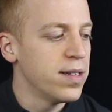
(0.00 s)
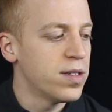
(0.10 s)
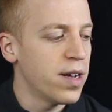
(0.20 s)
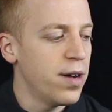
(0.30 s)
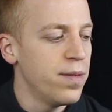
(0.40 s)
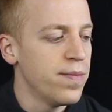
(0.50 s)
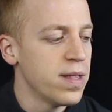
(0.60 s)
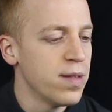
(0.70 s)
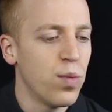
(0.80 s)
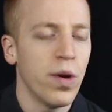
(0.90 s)
So
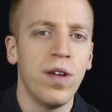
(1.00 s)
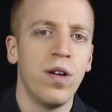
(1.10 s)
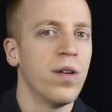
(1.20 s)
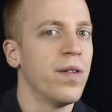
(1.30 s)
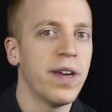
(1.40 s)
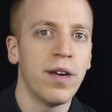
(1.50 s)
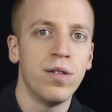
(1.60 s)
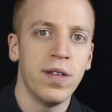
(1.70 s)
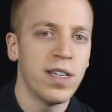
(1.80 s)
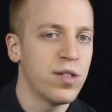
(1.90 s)
what you learn on the
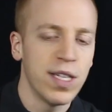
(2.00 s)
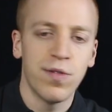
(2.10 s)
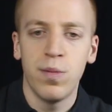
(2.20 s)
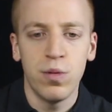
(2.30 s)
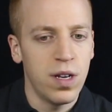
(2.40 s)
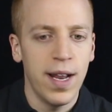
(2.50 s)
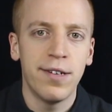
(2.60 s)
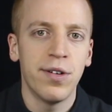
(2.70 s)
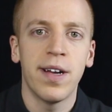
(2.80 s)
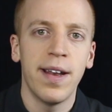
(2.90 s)
acoustic is transferable to
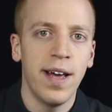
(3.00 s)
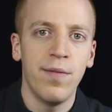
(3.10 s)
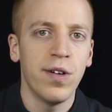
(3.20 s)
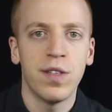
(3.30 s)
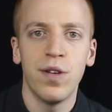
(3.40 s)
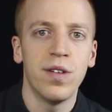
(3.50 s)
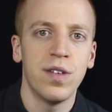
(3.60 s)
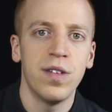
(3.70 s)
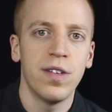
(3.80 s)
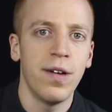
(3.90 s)
electric and vice
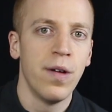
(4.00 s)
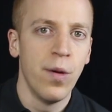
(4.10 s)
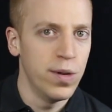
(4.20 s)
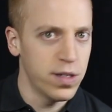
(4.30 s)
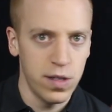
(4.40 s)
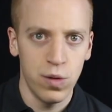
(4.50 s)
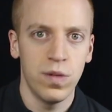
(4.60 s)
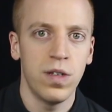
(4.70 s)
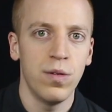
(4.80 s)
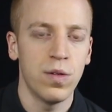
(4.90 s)
versa. So we're just going to
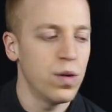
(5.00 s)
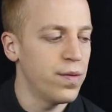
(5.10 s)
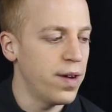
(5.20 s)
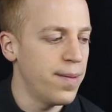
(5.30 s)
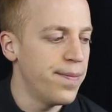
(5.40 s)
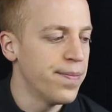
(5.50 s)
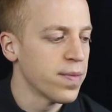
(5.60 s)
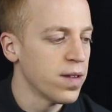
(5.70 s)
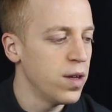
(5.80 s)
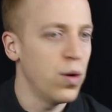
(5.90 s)
talk to you sort of
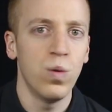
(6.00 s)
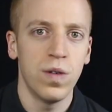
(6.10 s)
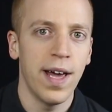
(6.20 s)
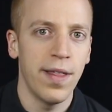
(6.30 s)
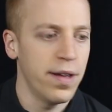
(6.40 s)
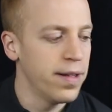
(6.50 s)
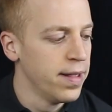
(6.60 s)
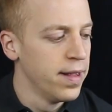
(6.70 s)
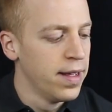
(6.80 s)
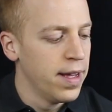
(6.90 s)
all together.
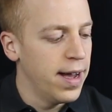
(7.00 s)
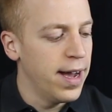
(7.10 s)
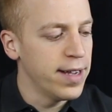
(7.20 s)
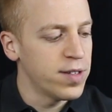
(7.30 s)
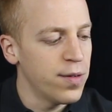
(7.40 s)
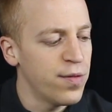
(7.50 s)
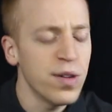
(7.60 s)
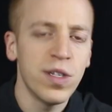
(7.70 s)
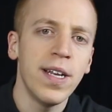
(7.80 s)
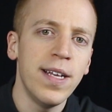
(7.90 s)
So the
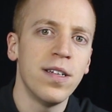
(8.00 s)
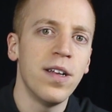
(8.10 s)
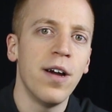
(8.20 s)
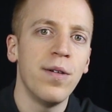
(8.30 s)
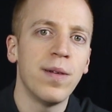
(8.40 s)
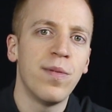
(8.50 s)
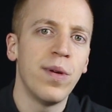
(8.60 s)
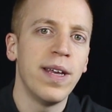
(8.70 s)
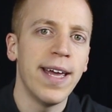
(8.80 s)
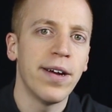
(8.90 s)
first thing you need to know
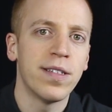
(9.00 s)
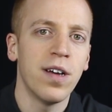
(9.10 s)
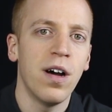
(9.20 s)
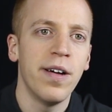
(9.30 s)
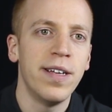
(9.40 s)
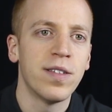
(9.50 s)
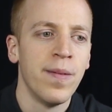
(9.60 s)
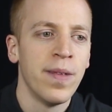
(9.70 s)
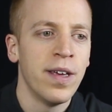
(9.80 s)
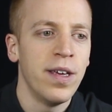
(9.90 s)
when you get your guitar
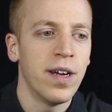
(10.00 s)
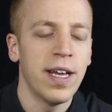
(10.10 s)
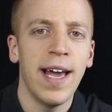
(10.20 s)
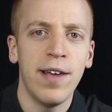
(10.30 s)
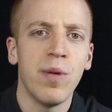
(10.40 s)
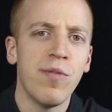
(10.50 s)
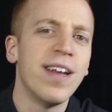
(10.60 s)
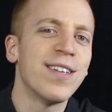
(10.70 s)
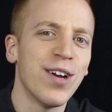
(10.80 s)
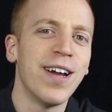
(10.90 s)
is you'll be
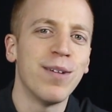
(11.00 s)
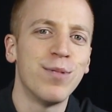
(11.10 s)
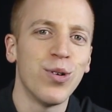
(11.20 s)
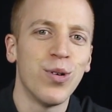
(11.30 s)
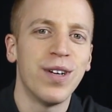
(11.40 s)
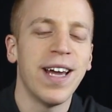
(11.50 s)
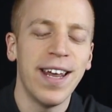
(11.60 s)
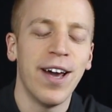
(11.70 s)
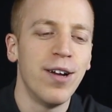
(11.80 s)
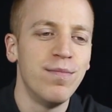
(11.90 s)
really excited, I'm sure. You'll
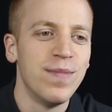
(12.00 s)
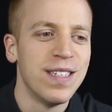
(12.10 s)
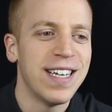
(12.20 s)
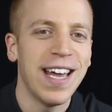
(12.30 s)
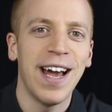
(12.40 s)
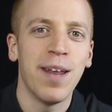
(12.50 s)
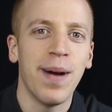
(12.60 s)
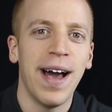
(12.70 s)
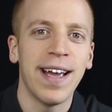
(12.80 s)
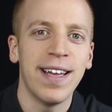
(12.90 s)
get it home, get it out of
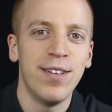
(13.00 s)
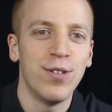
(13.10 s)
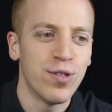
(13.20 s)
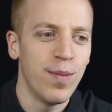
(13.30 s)
the bag, you